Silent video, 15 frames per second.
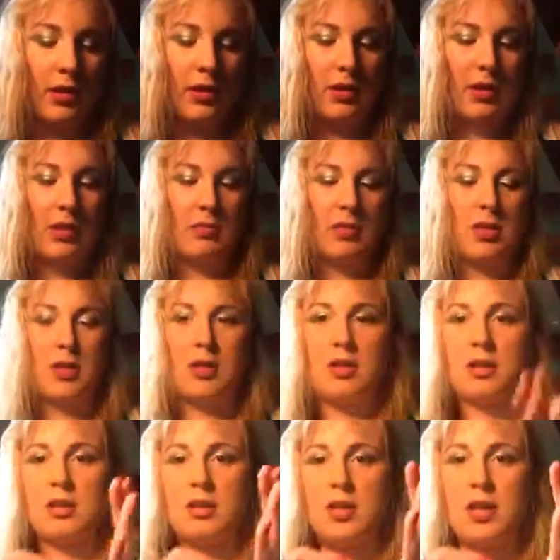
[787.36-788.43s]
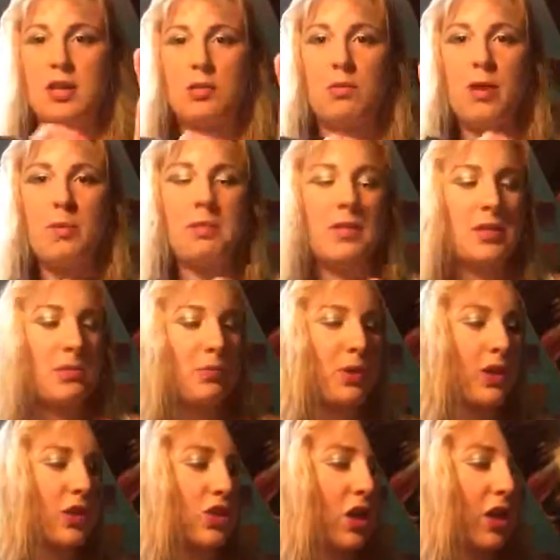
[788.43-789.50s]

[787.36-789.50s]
And then I'm going to kind of wipe this brush